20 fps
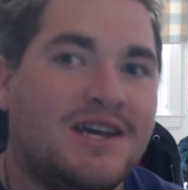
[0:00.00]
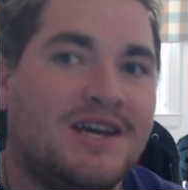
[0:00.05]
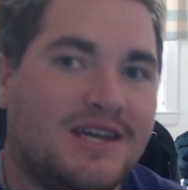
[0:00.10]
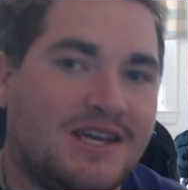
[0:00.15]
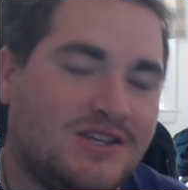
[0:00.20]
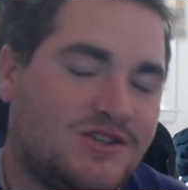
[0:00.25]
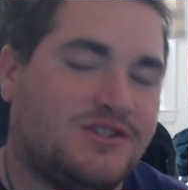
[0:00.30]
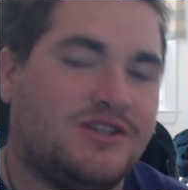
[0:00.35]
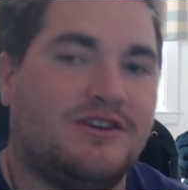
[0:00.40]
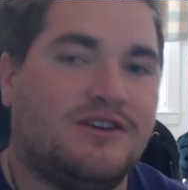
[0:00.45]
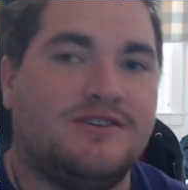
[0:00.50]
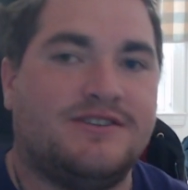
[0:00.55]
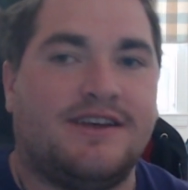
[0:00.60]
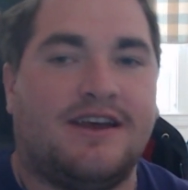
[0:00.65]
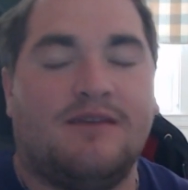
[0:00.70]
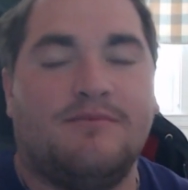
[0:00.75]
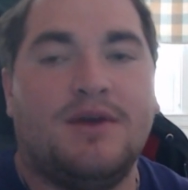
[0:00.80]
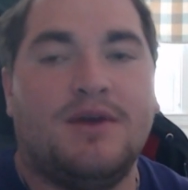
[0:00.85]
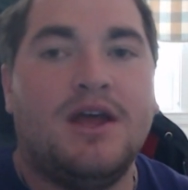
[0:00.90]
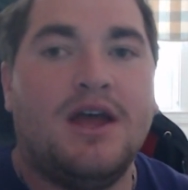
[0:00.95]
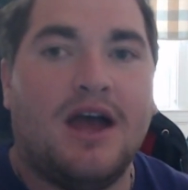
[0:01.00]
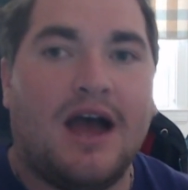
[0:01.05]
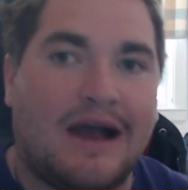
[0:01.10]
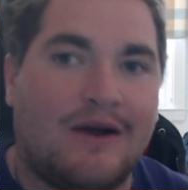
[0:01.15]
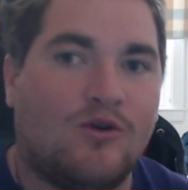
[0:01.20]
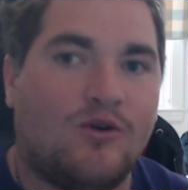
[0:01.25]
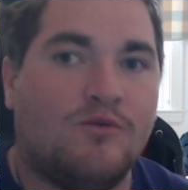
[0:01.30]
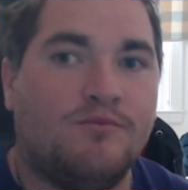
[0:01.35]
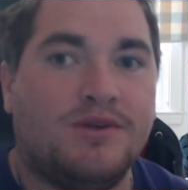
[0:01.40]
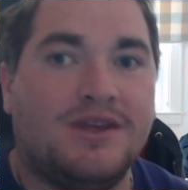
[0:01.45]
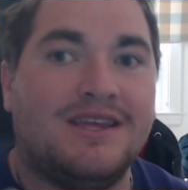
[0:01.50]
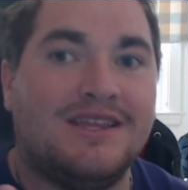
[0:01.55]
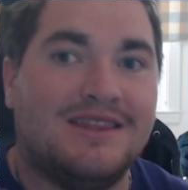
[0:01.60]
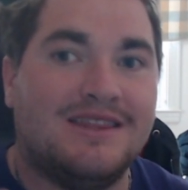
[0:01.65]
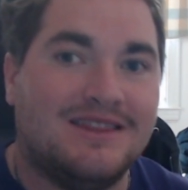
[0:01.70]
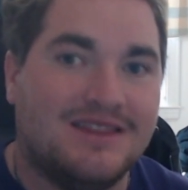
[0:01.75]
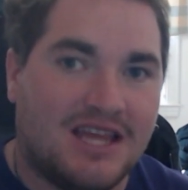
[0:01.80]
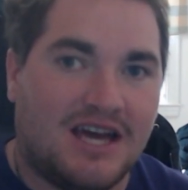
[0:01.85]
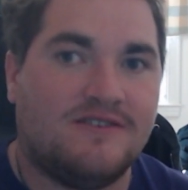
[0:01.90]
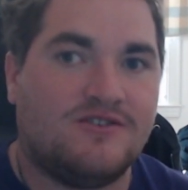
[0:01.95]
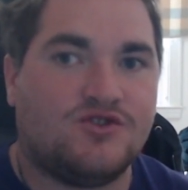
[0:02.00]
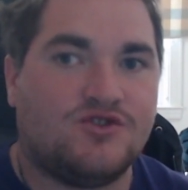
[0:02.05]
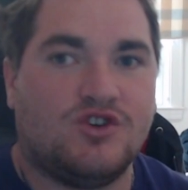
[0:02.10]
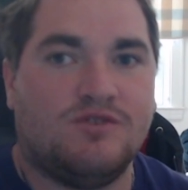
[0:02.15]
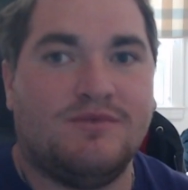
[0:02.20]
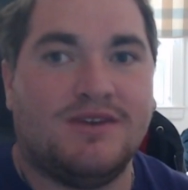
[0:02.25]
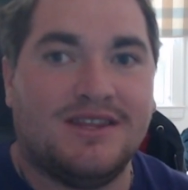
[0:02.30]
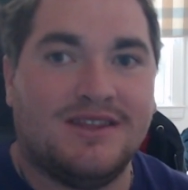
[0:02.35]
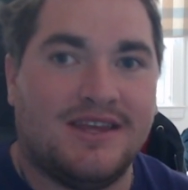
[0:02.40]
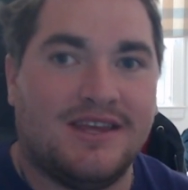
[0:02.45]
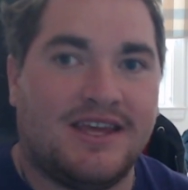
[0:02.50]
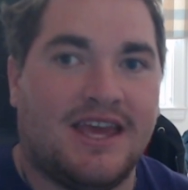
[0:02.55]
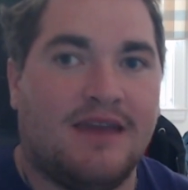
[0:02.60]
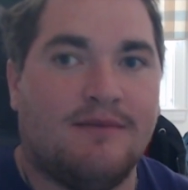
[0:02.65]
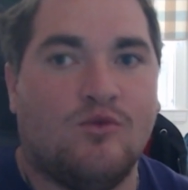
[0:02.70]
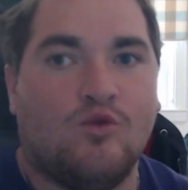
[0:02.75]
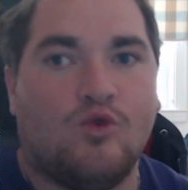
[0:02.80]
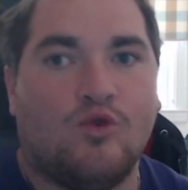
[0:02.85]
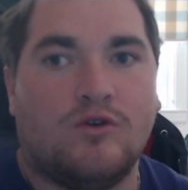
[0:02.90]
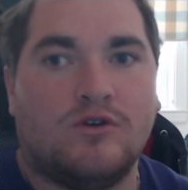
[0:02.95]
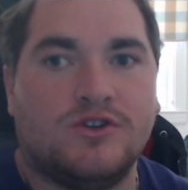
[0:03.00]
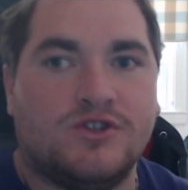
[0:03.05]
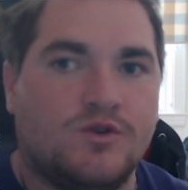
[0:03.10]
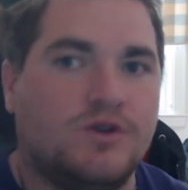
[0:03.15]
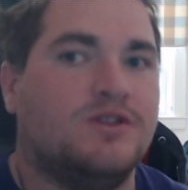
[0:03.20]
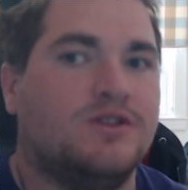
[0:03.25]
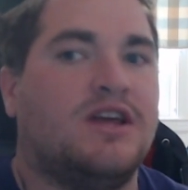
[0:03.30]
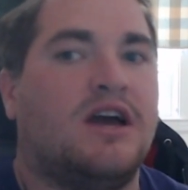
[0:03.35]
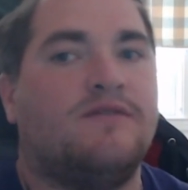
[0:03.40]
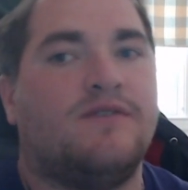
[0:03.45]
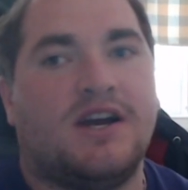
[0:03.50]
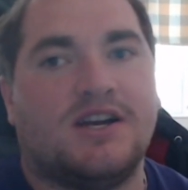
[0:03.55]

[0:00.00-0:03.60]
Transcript: Eastern Standard Time. I will be live streaming the Game Awards, doing a live